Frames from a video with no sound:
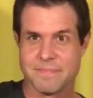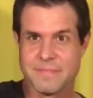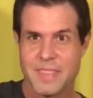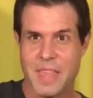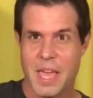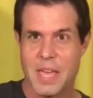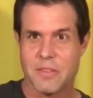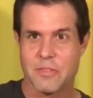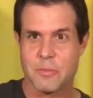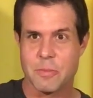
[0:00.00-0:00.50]

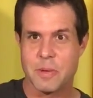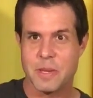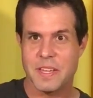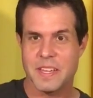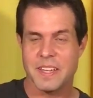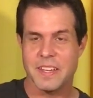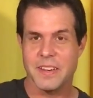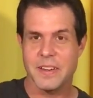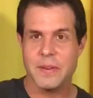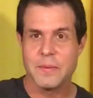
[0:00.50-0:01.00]
Thank you for
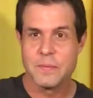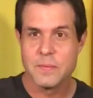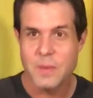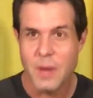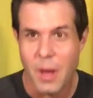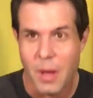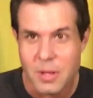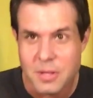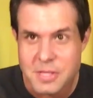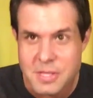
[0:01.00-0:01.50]
being here.
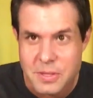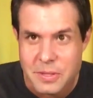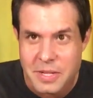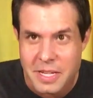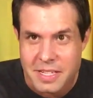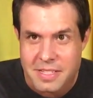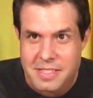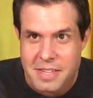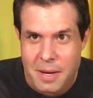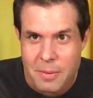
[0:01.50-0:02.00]
I'll see you
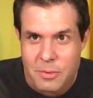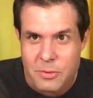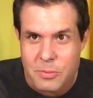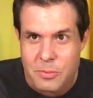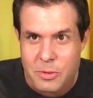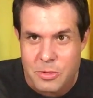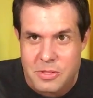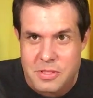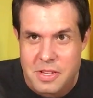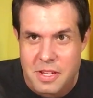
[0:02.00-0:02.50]
next time with
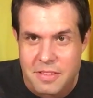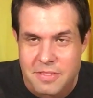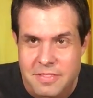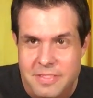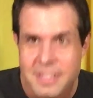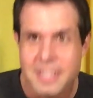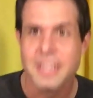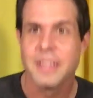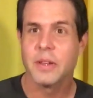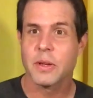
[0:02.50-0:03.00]
more stuff.
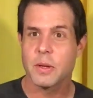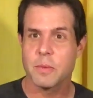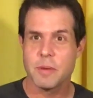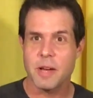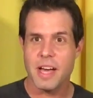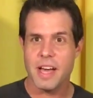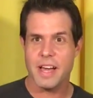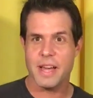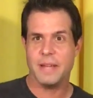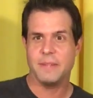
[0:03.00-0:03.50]

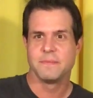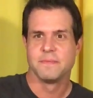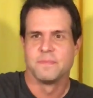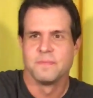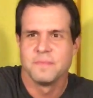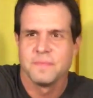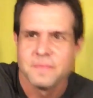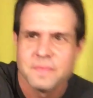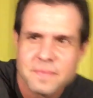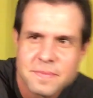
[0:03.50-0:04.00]

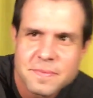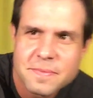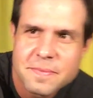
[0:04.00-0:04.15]
Goodbye.